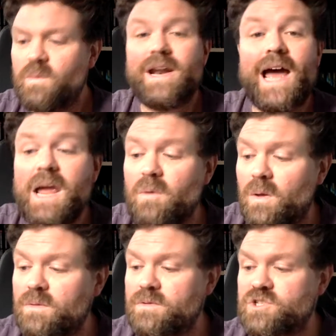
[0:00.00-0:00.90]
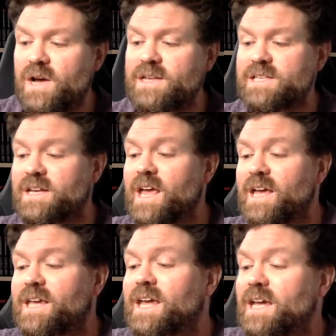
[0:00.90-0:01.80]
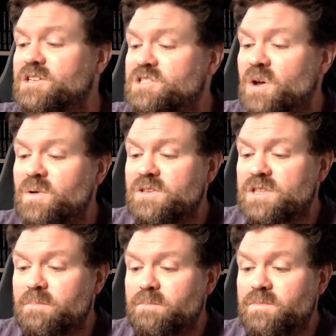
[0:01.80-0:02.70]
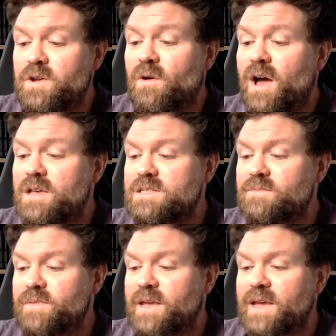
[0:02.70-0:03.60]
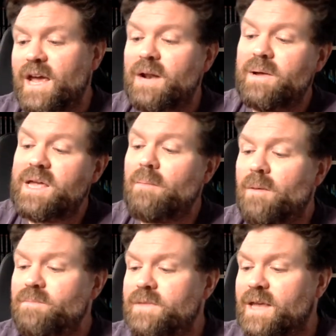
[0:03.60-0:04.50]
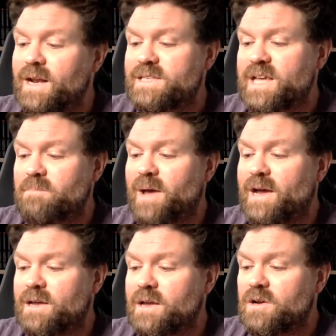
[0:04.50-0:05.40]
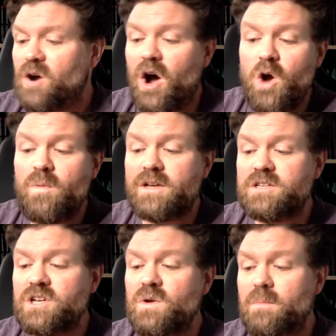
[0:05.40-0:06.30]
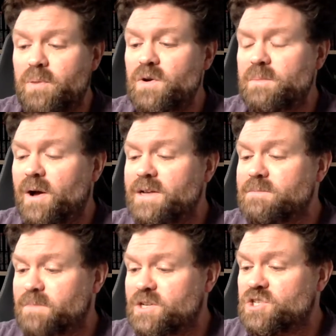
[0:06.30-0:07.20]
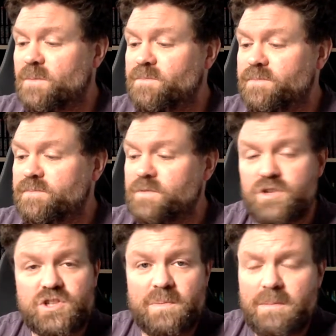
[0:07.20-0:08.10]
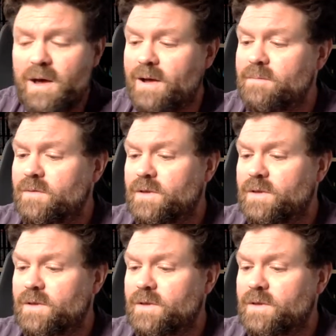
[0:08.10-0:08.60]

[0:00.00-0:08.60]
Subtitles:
went AWOL," Charlie said, kicking a stone into the grass. "Anyway, come on, let's head back. Got homework to do and PewDiePie to binge on. You stopping at mine?"